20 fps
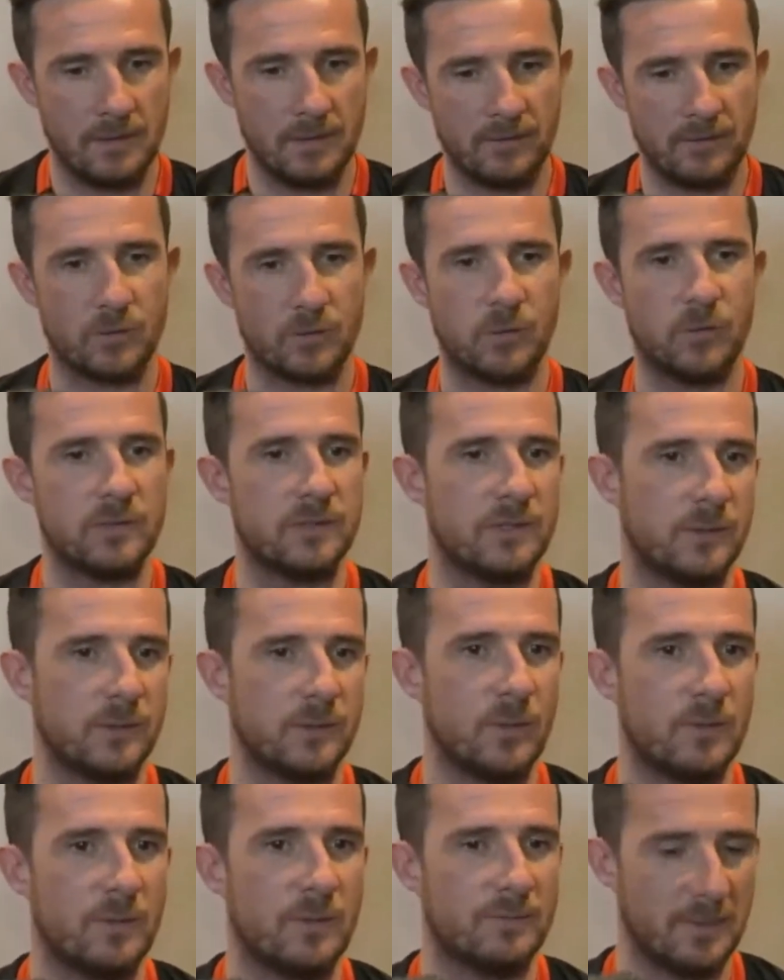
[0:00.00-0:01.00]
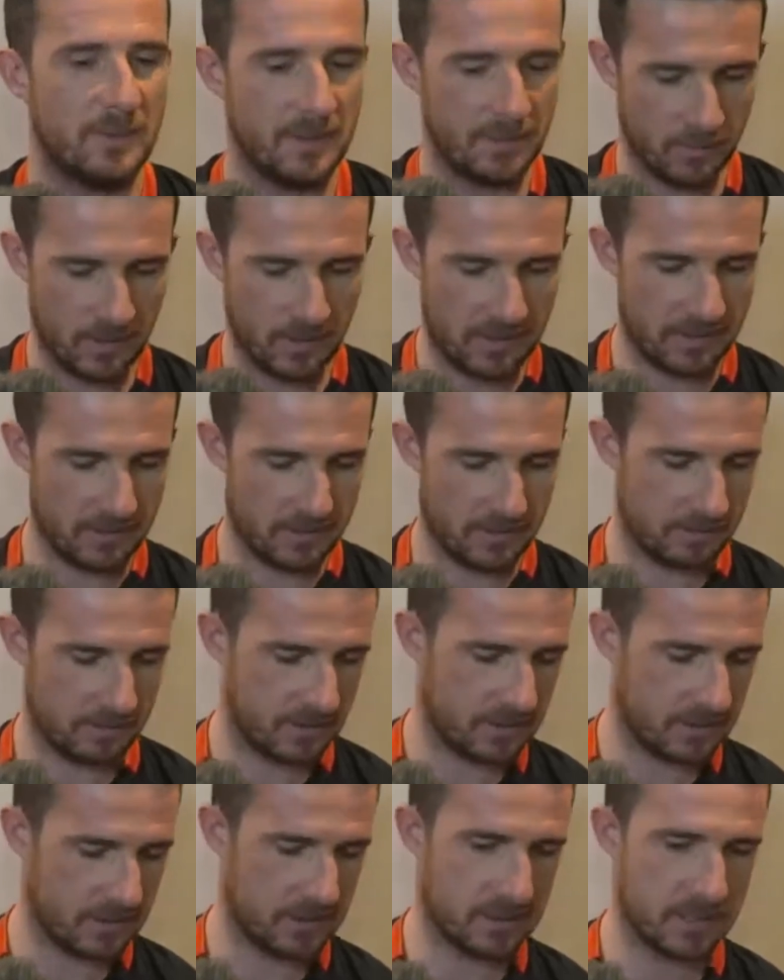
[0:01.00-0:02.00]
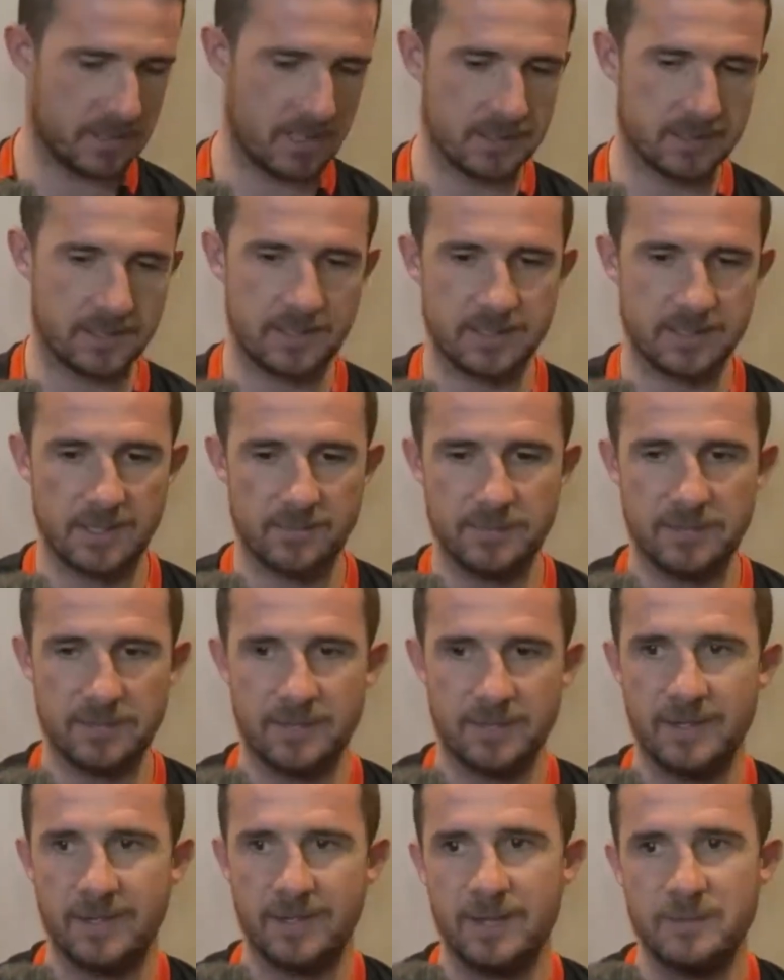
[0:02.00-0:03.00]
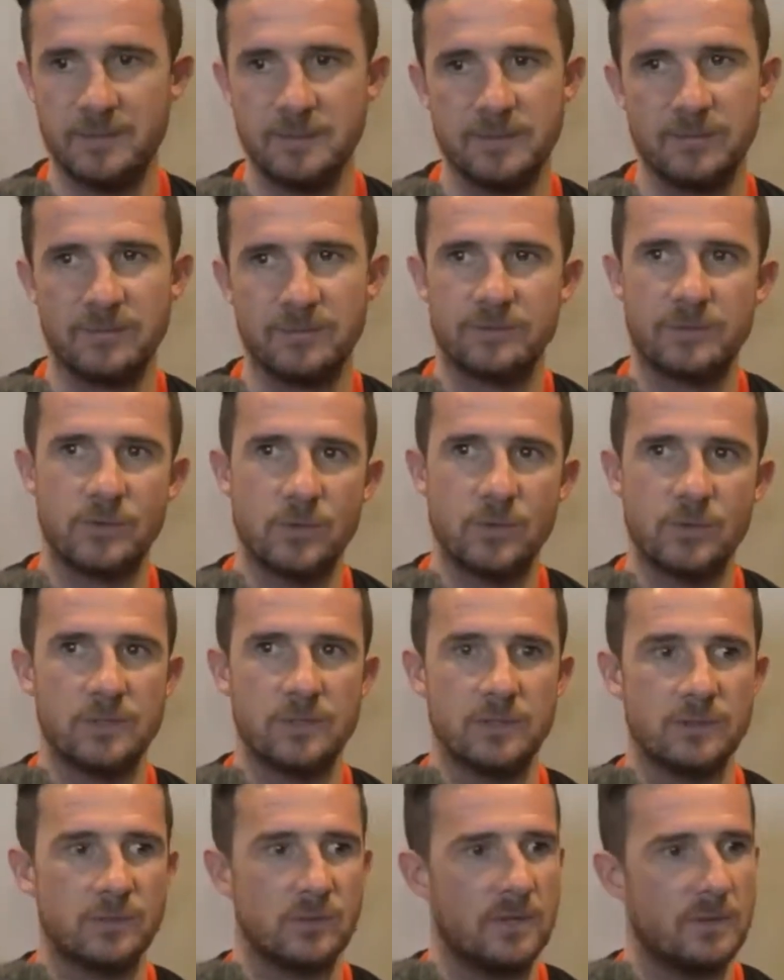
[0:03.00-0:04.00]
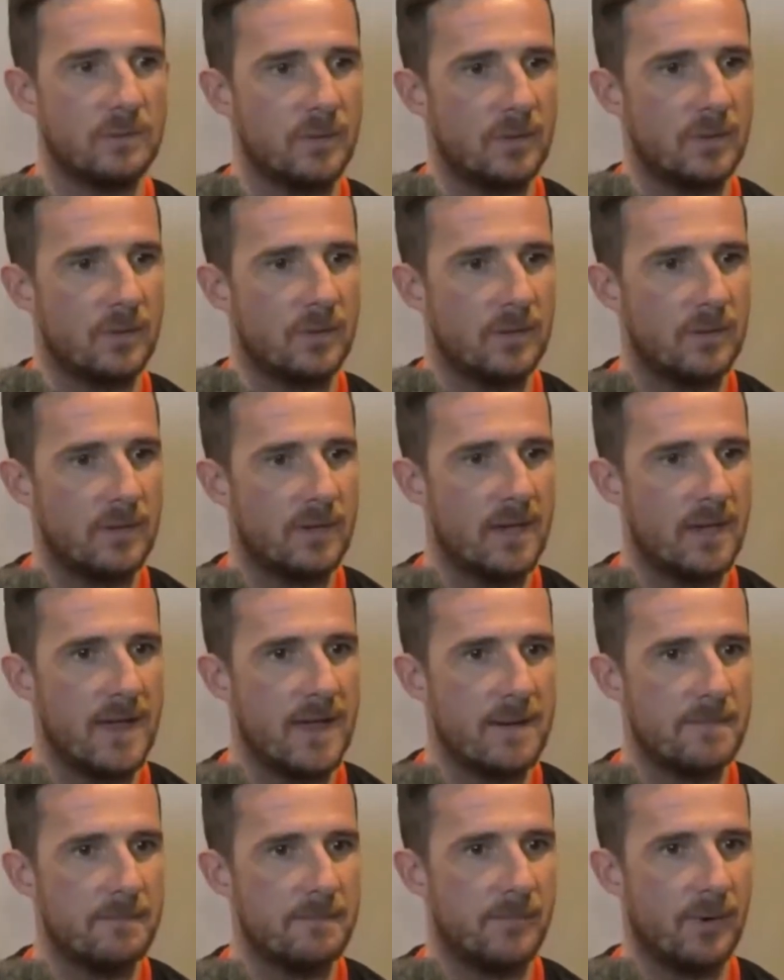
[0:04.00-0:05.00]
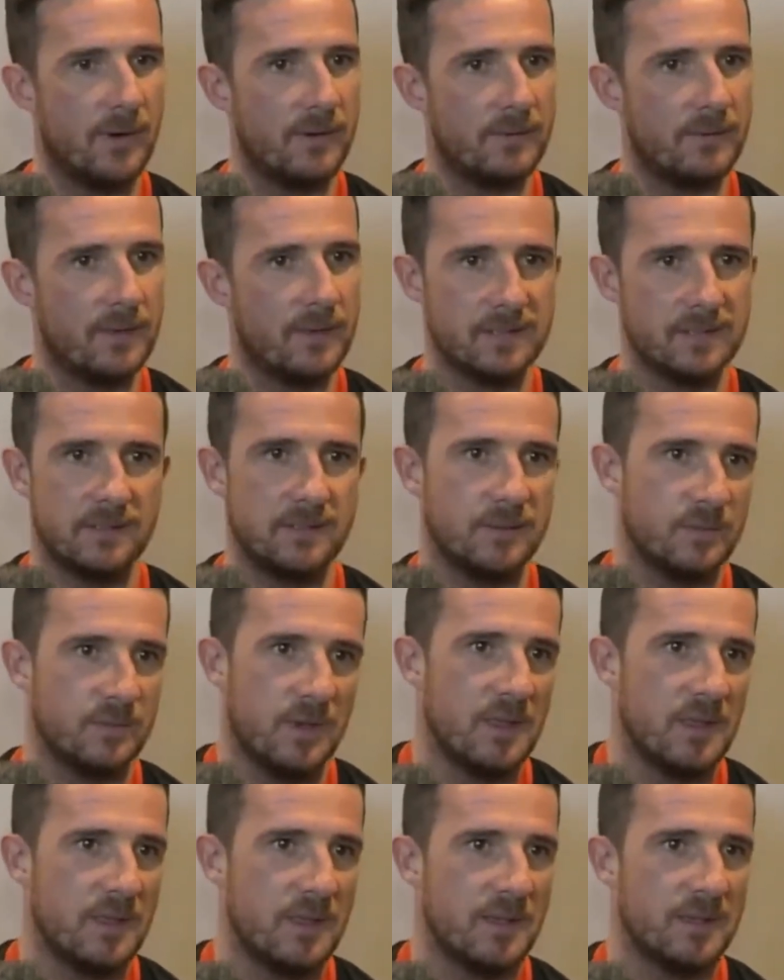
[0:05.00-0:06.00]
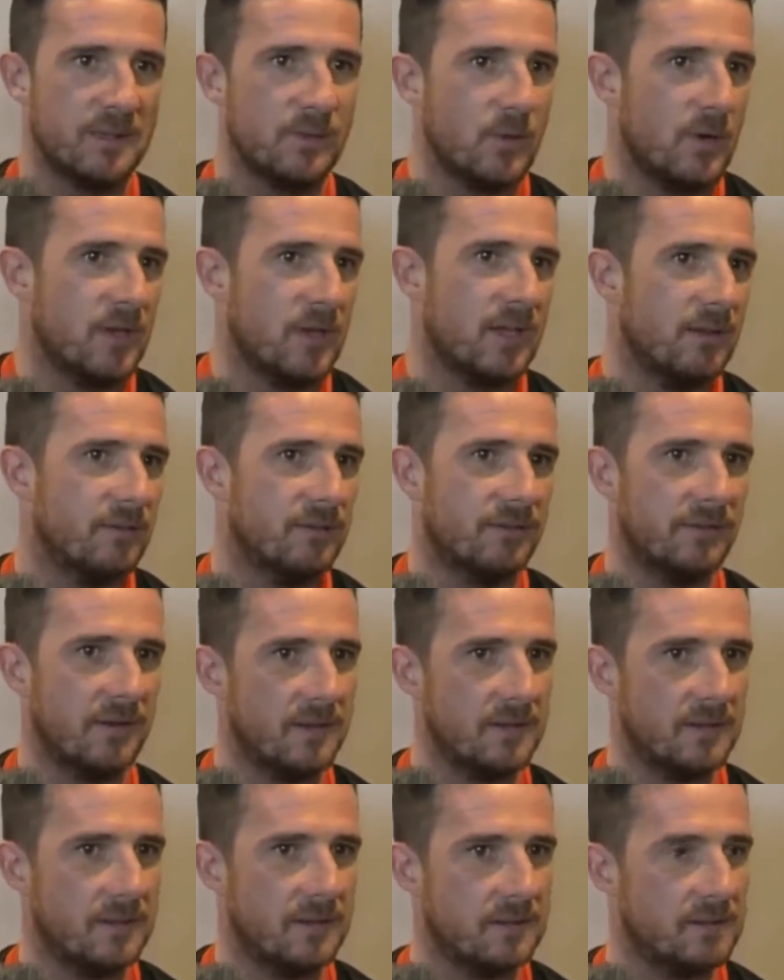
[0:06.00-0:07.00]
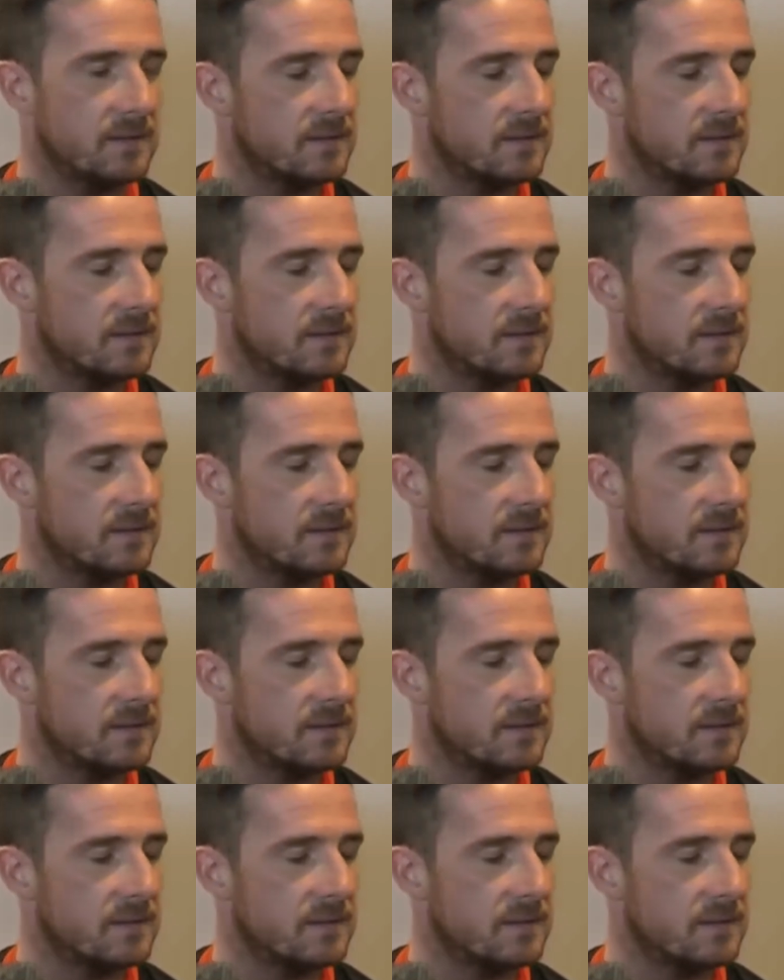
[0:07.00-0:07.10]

Of course it's low. I've been out, what is it, 16, 17 games, of course it's got to be low. But listen, the one thing, they've got to keep fighting.